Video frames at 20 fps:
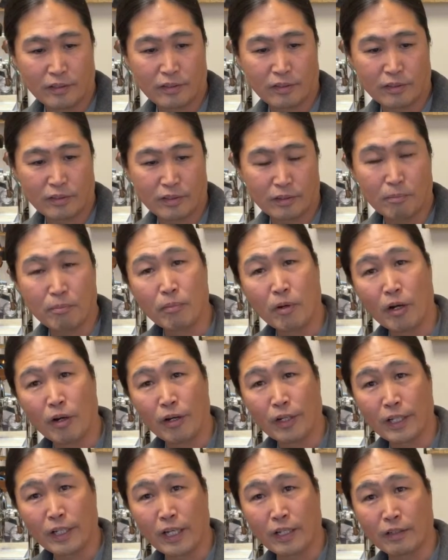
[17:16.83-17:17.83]
So,
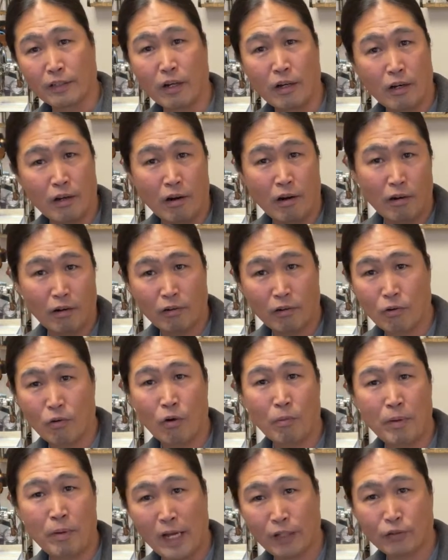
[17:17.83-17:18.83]
again, uh, I'll
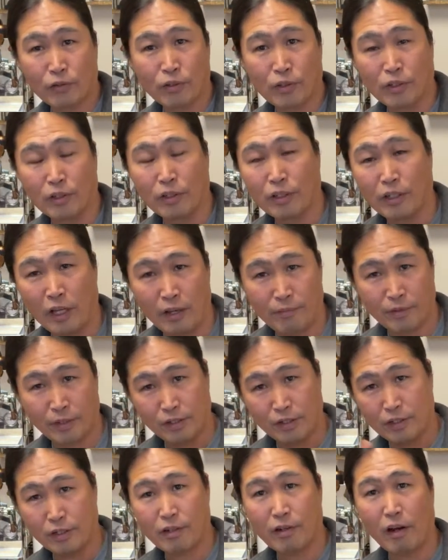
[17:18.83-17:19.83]
go back to having a
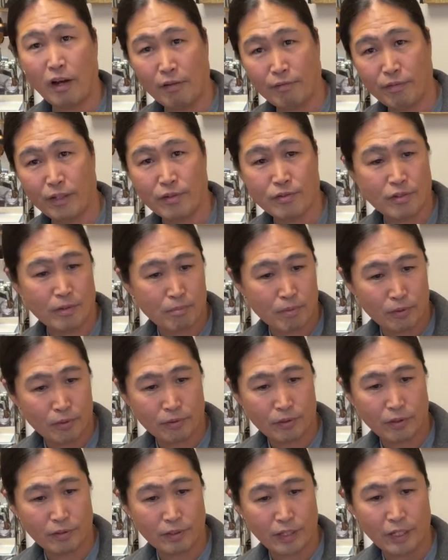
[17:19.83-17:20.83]
good coffee is
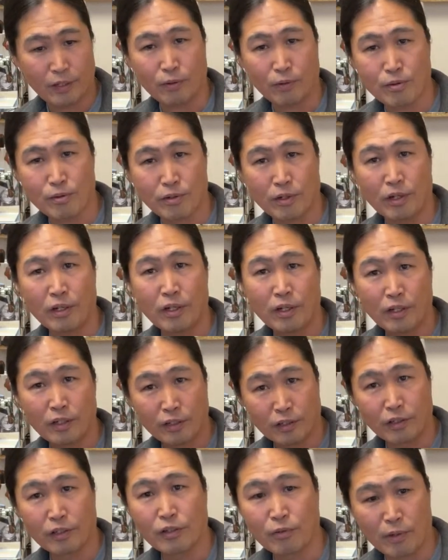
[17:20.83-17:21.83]
important and also
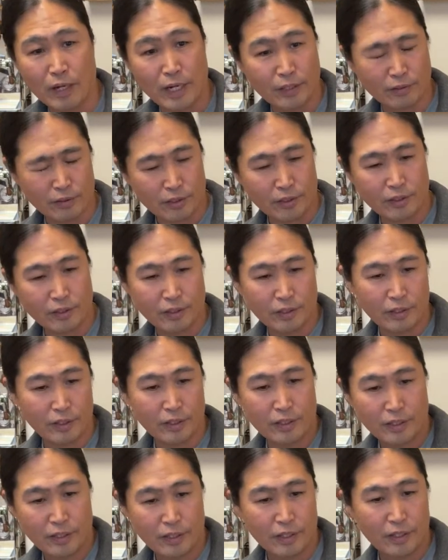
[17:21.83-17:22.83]
good grinder.
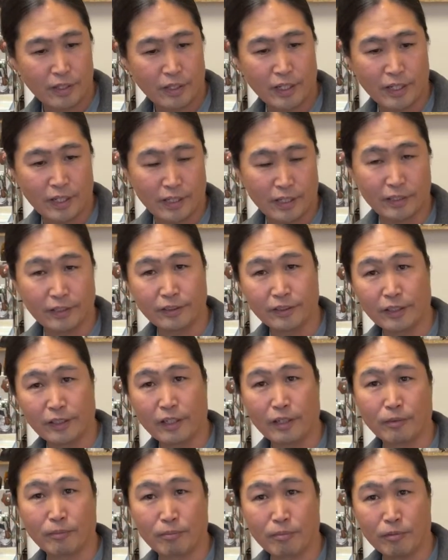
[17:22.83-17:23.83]
And, you
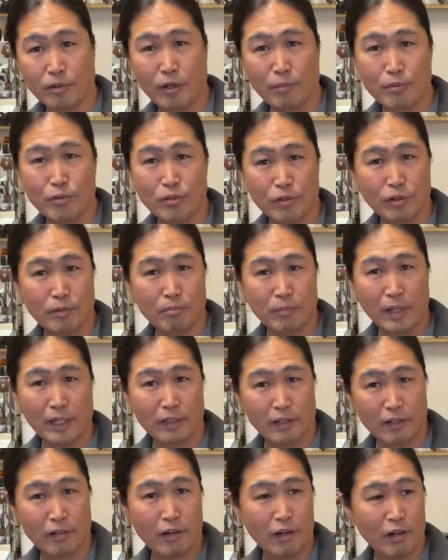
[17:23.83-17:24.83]
know, comes to
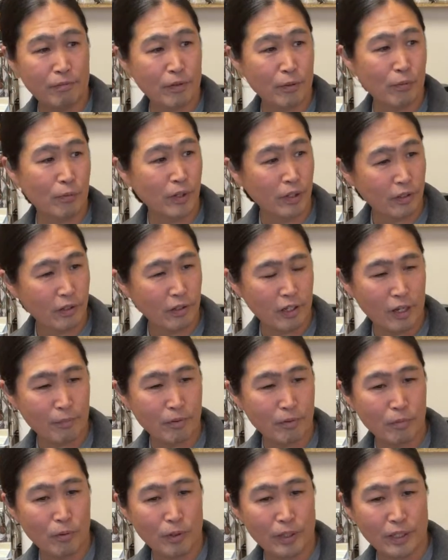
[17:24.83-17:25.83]
making coffee with
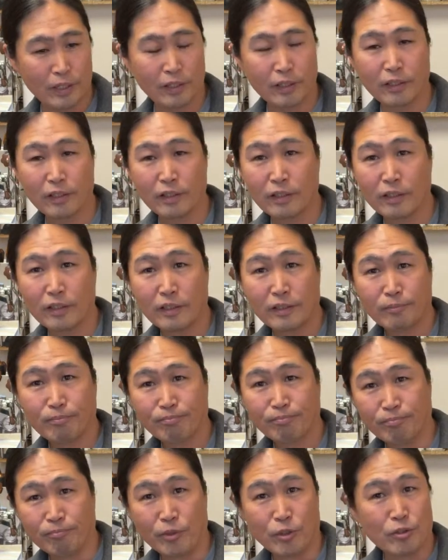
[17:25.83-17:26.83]
a money
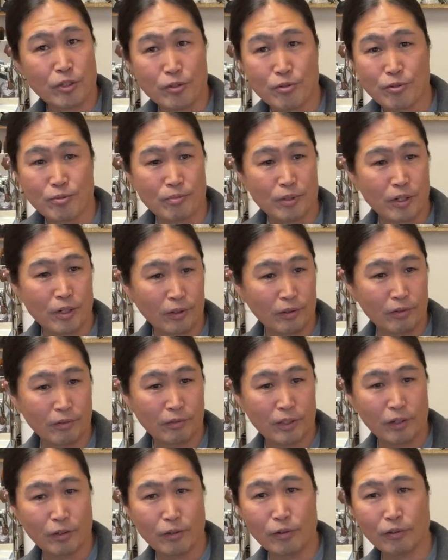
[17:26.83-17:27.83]
you just, you know,
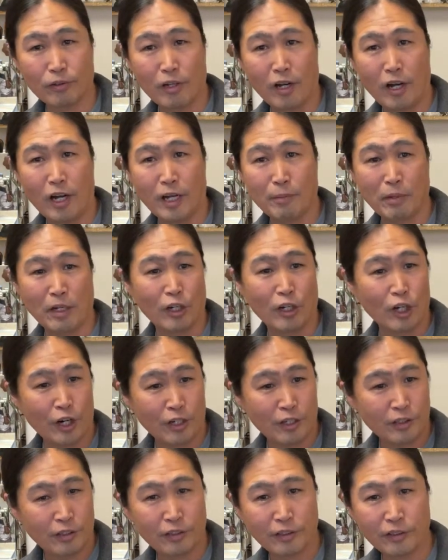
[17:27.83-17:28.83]
take your time and learn,